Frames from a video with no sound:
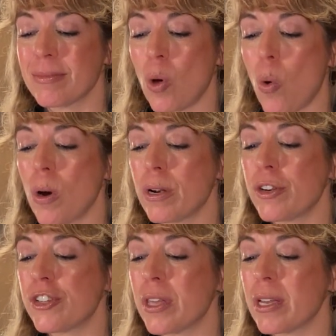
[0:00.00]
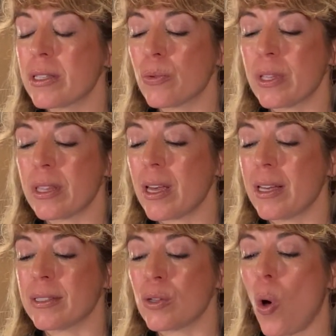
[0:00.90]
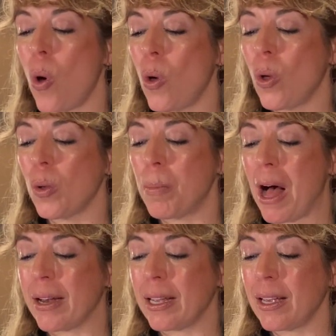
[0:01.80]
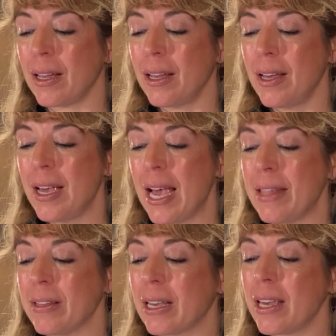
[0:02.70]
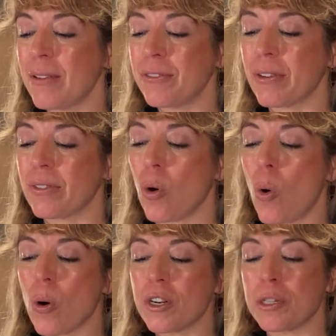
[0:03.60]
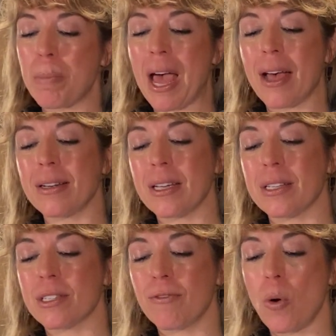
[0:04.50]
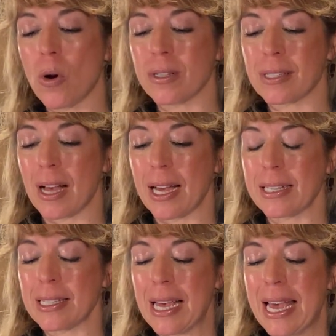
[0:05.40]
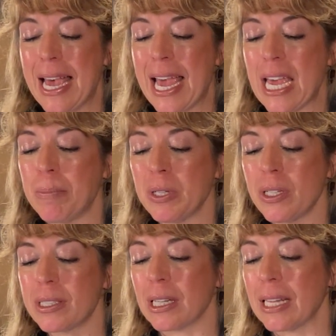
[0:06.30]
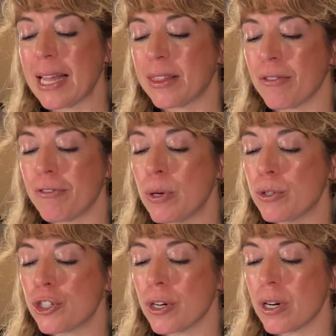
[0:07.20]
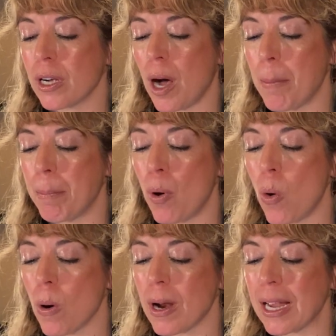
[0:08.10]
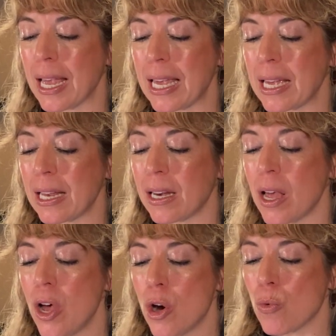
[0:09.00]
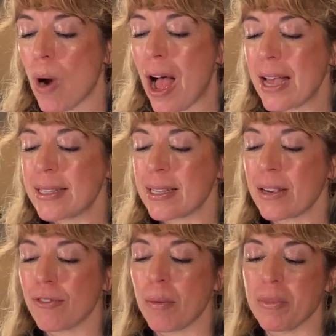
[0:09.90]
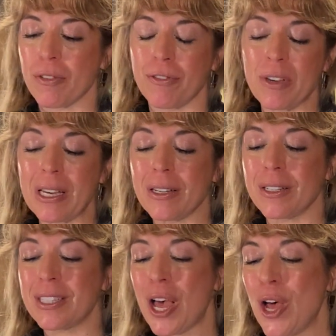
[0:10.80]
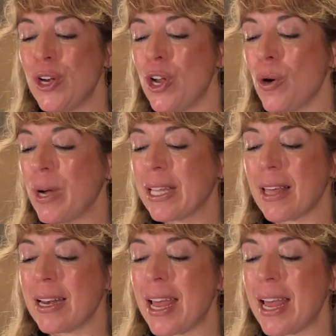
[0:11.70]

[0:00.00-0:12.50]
Orange thinks with its whole body. And the gift of the orange band is foresight, able to let the future come pouring in, rising from the field, knowing that